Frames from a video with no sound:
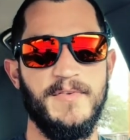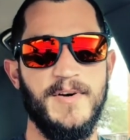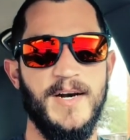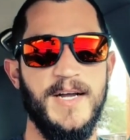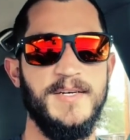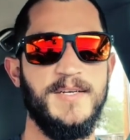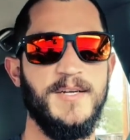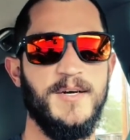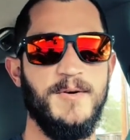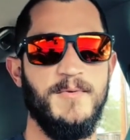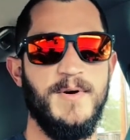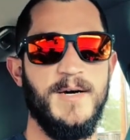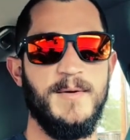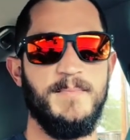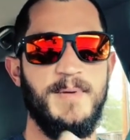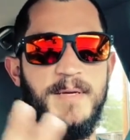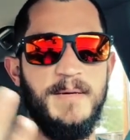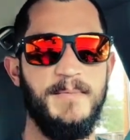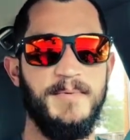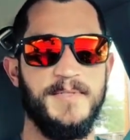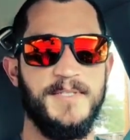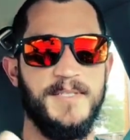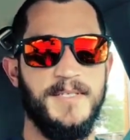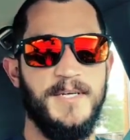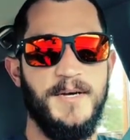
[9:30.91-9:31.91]
I don't want
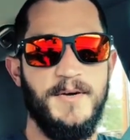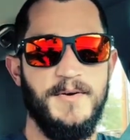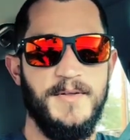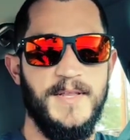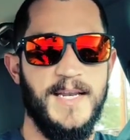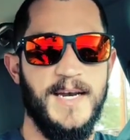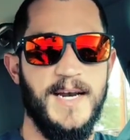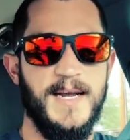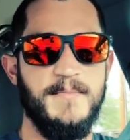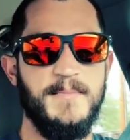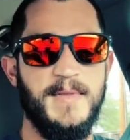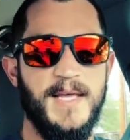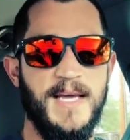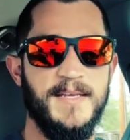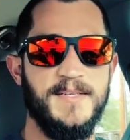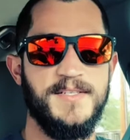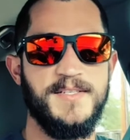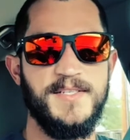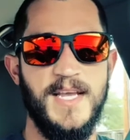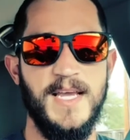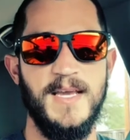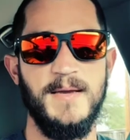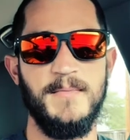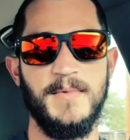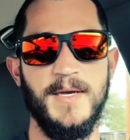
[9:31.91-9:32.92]
people to know that I'm that
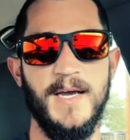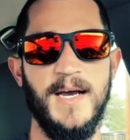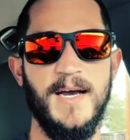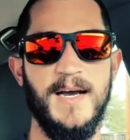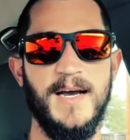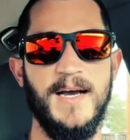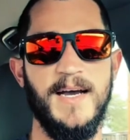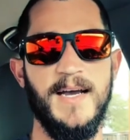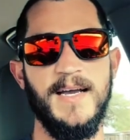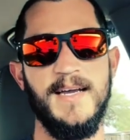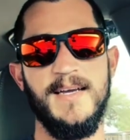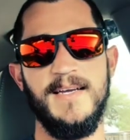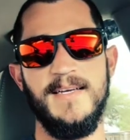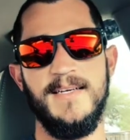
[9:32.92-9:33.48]
same guy.